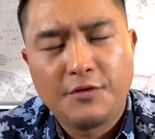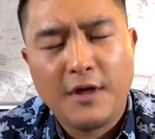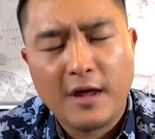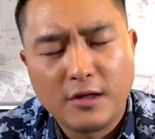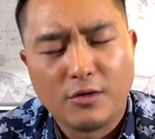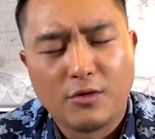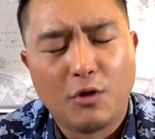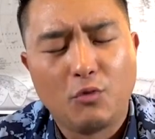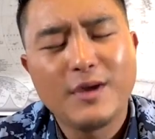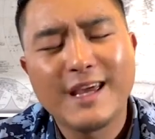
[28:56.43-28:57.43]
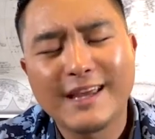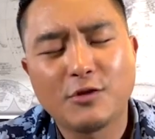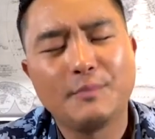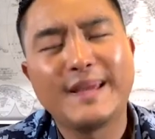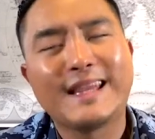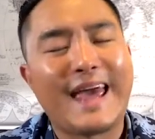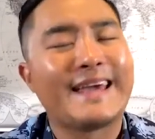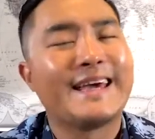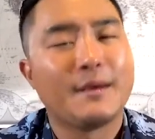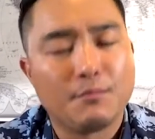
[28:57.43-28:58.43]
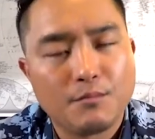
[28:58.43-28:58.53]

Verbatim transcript: Thank you, Lord, that we get to be like him.